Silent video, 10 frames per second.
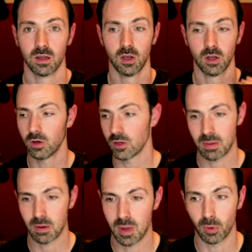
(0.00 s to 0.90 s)
Who knows how
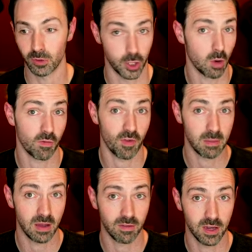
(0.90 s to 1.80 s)
many people don't find
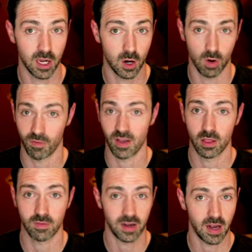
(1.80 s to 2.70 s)
my video or find other
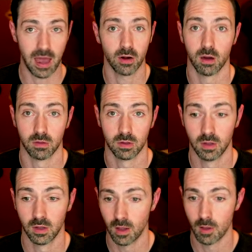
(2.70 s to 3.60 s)
video? I don't know,
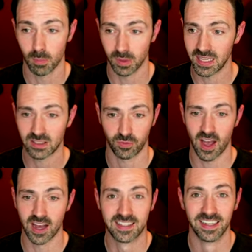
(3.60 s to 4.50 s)
but that's
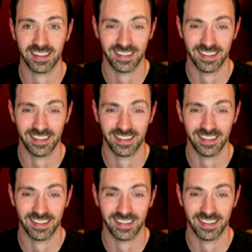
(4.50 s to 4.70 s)
fucked.